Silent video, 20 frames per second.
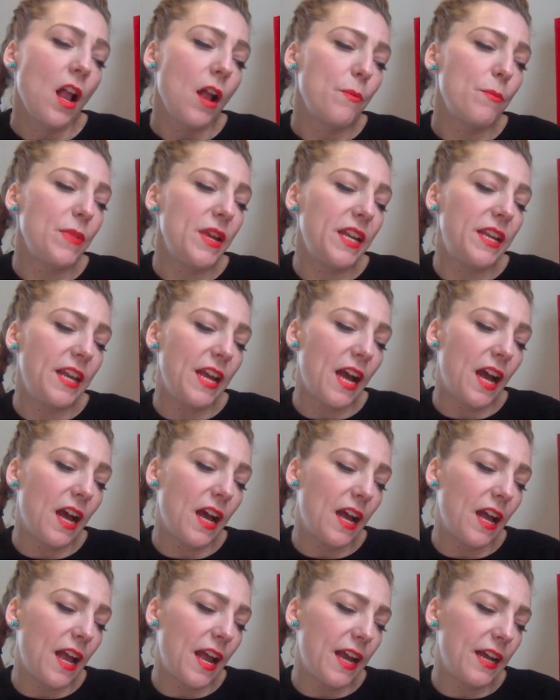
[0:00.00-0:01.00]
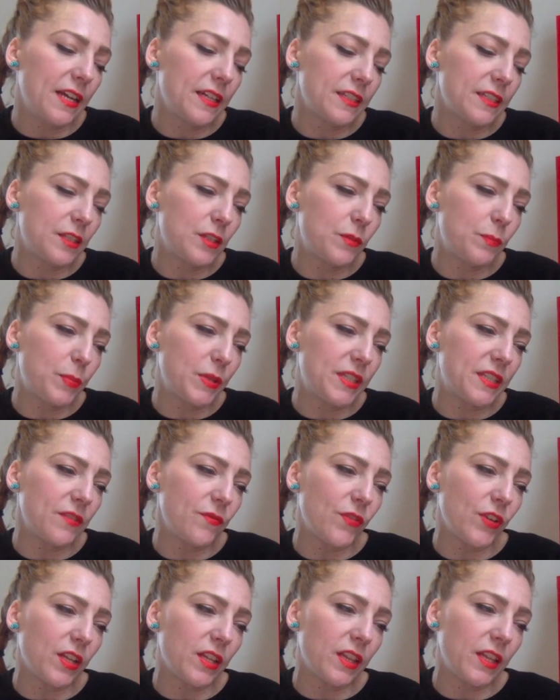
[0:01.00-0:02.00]
media, and
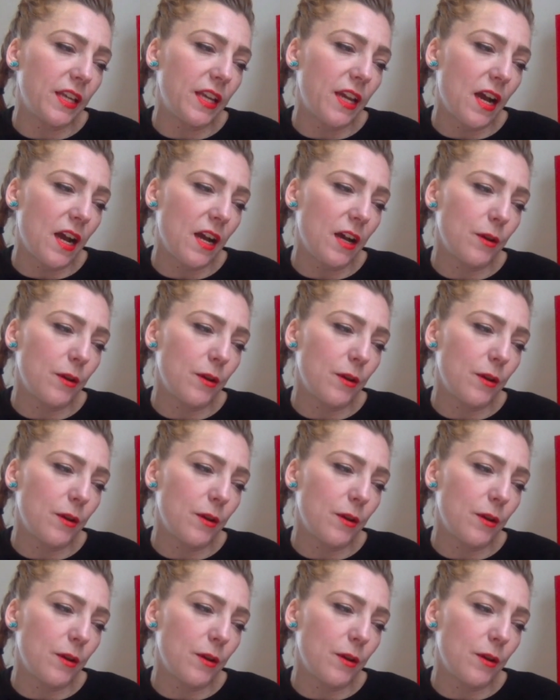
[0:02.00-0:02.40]
specifically